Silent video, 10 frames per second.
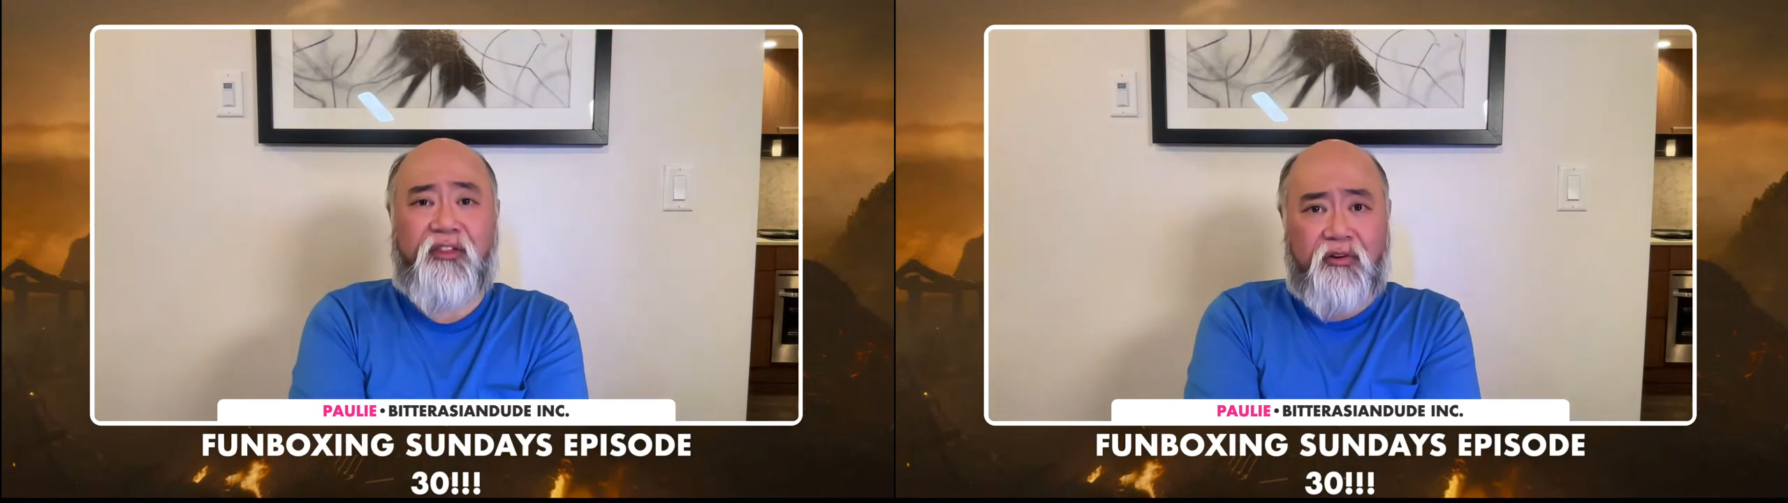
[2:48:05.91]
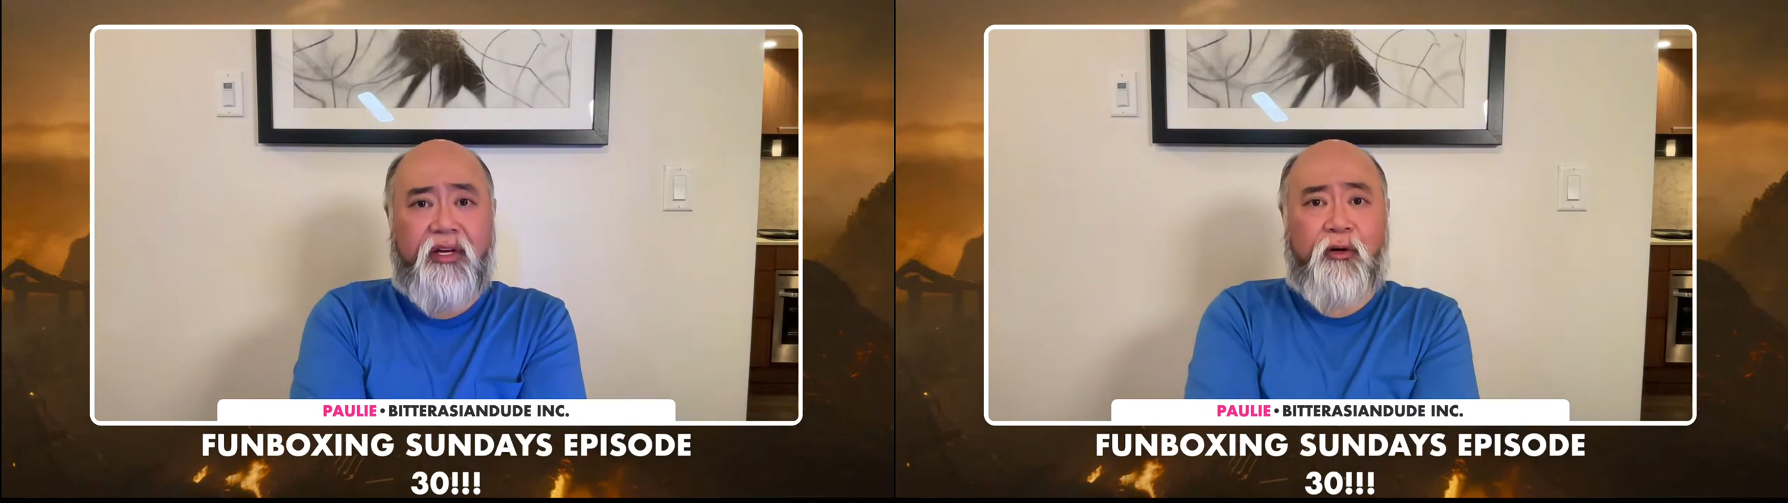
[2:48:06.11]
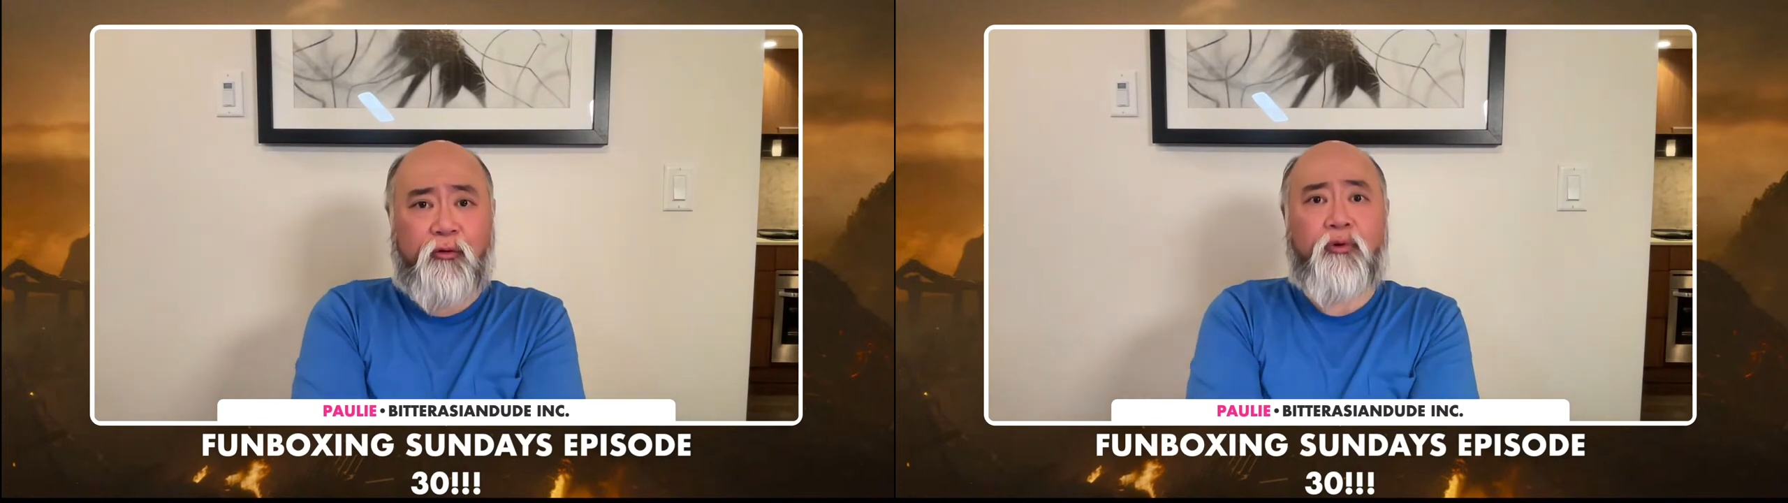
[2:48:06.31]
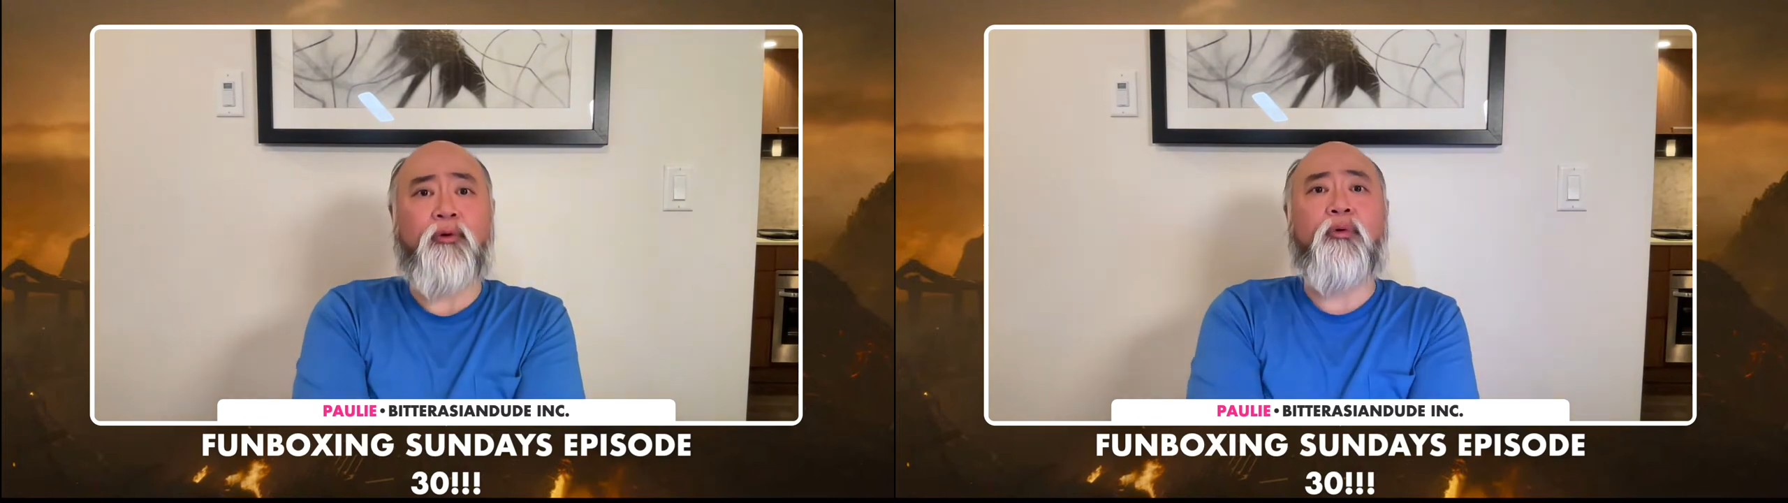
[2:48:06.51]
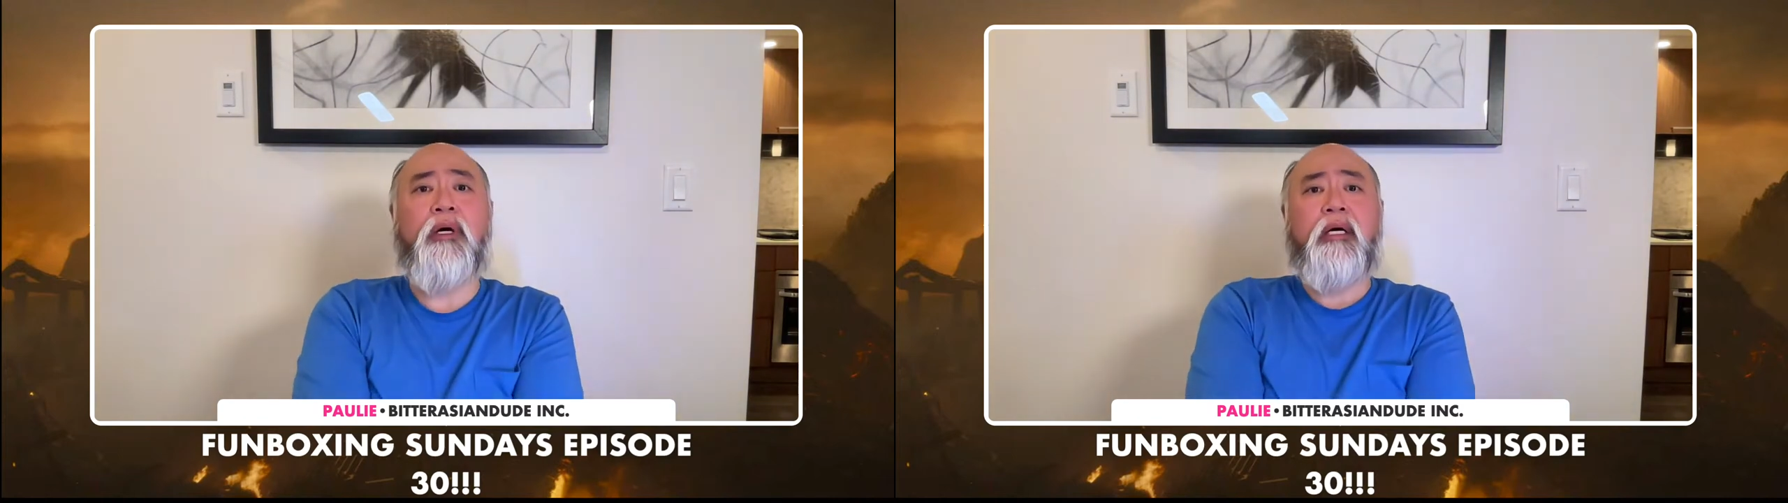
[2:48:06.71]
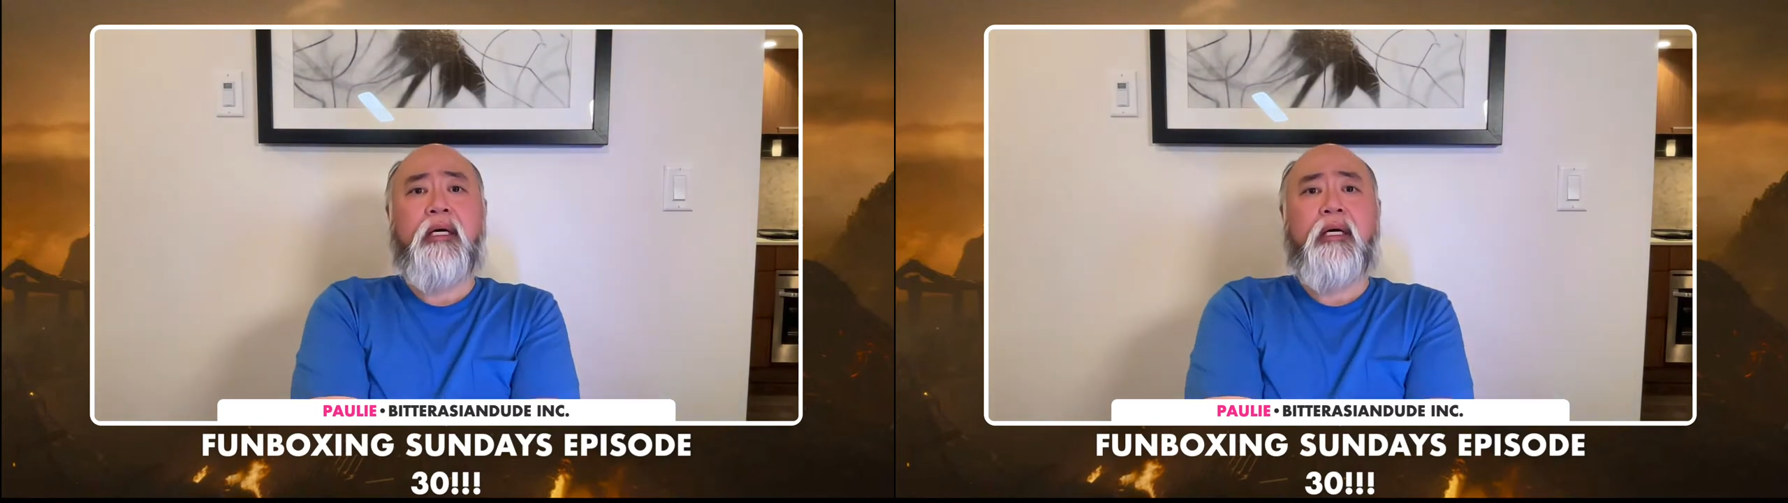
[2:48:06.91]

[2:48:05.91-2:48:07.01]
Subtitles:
30 crew